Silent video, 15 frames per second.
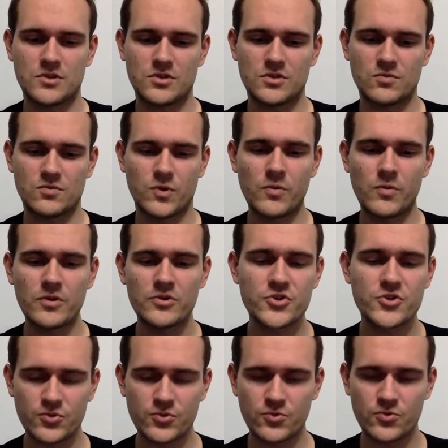we will
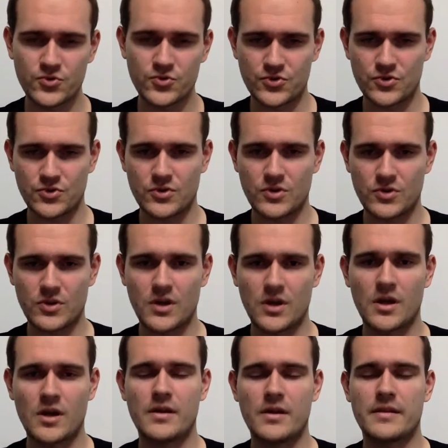choose
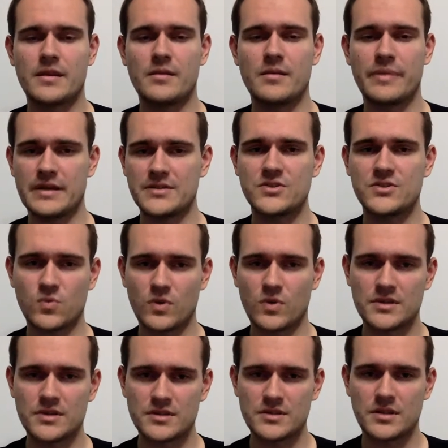the best
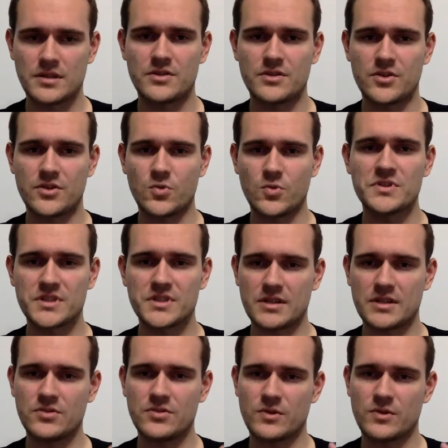ones that you will send to